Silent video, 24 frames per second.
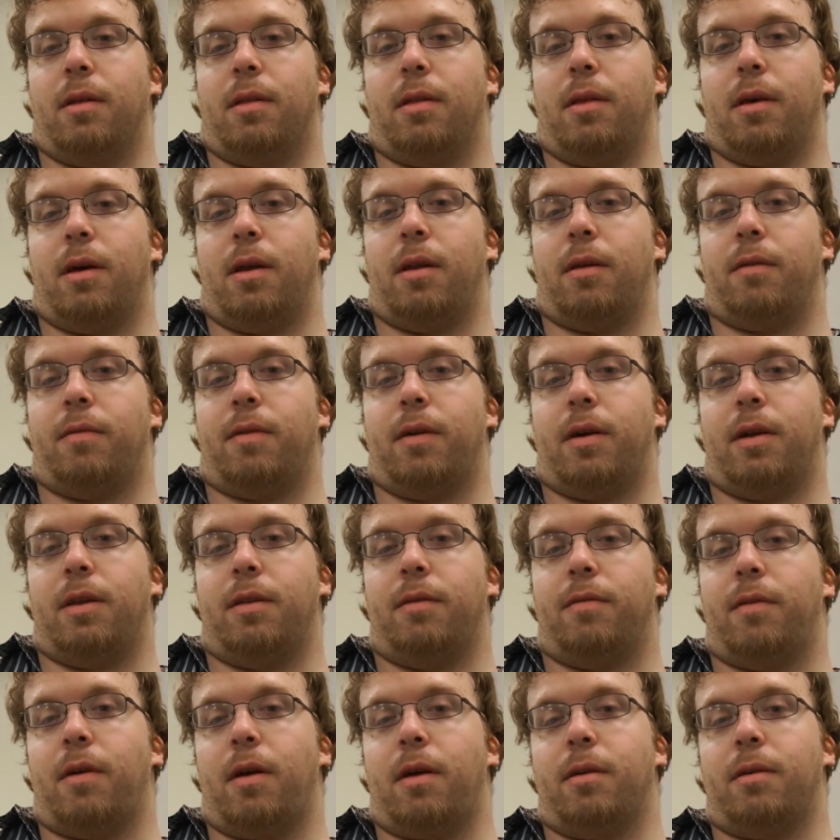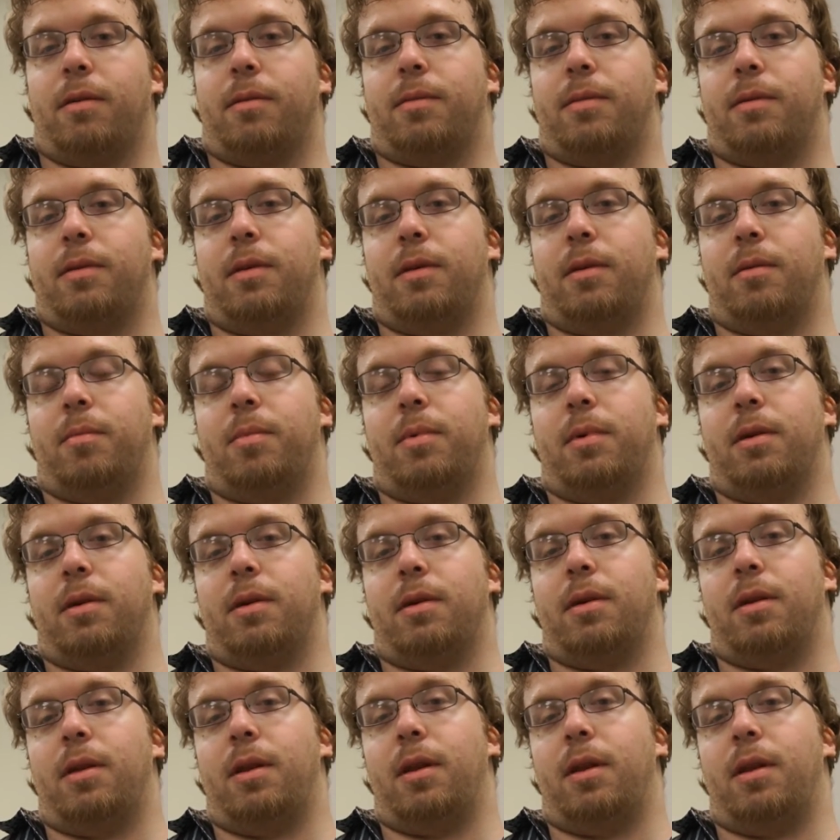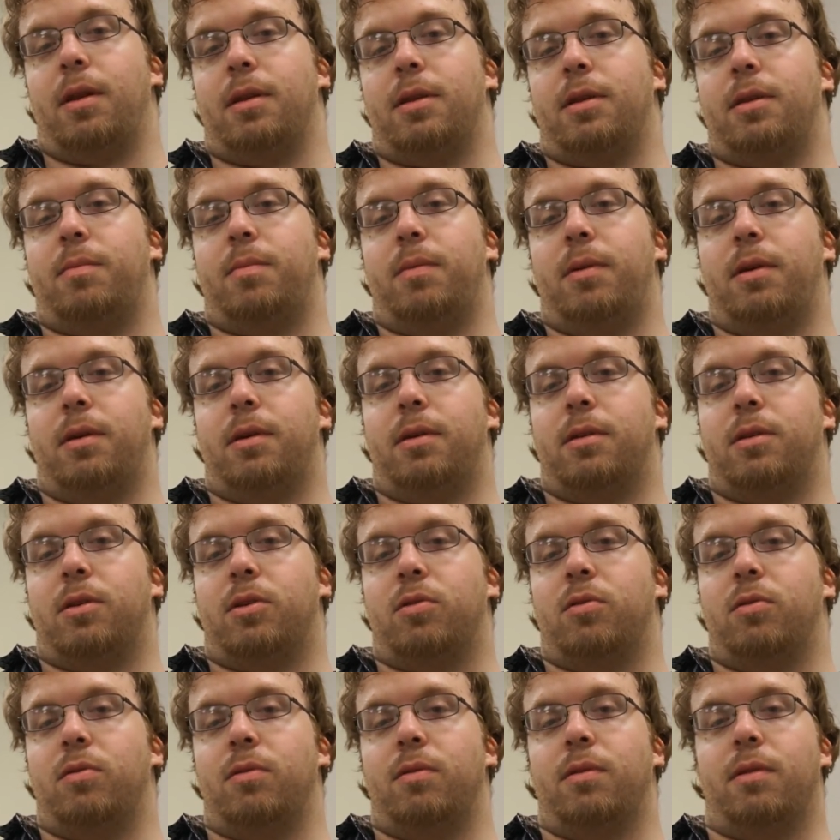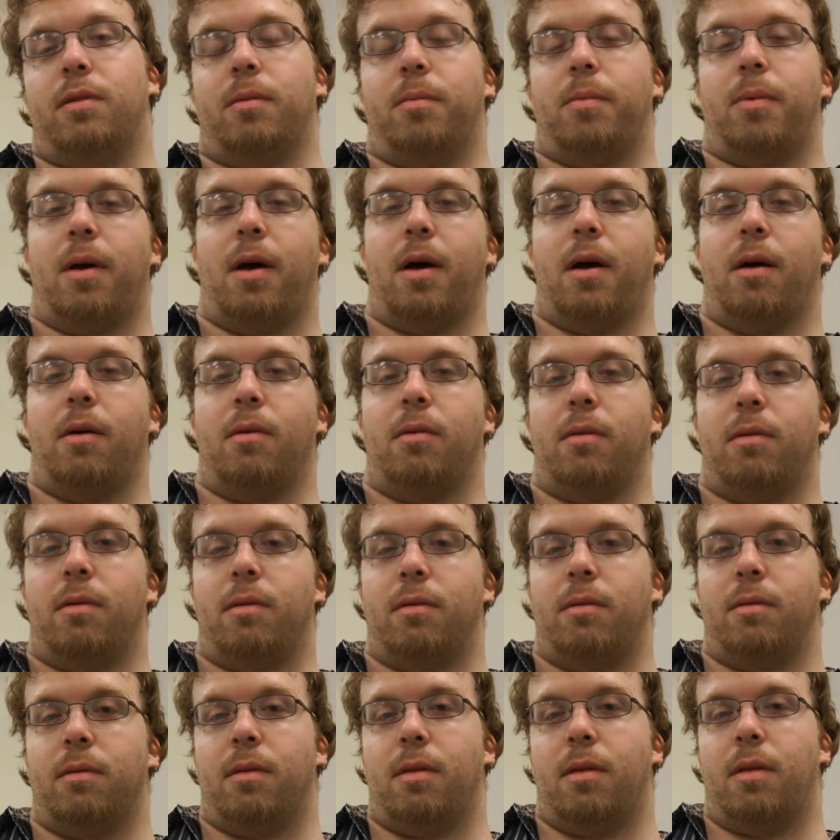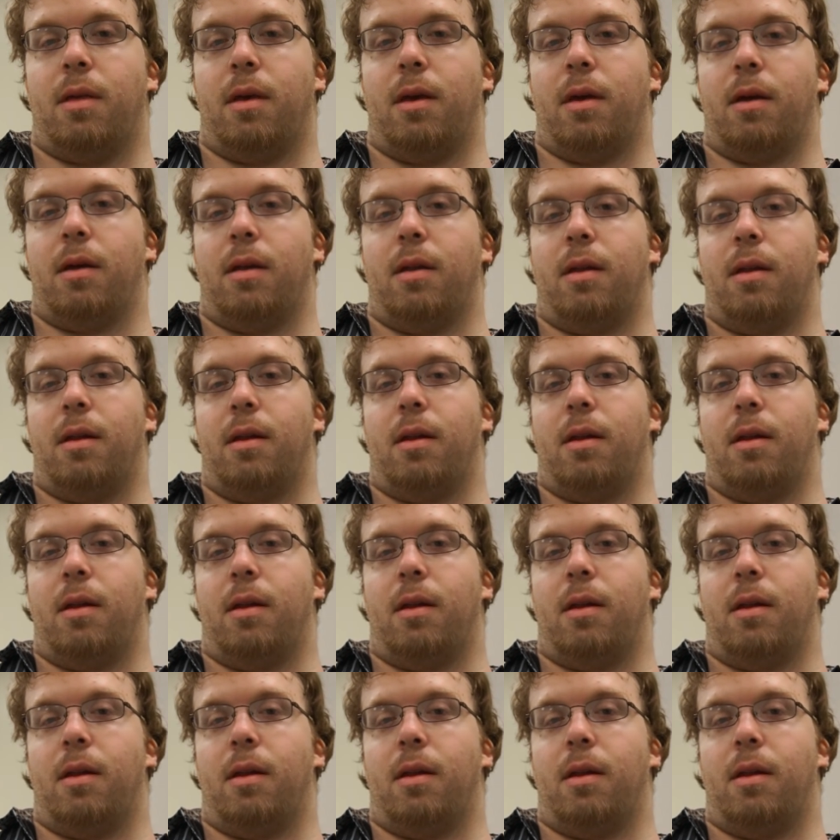that if I developed the ability to speak truth to power, then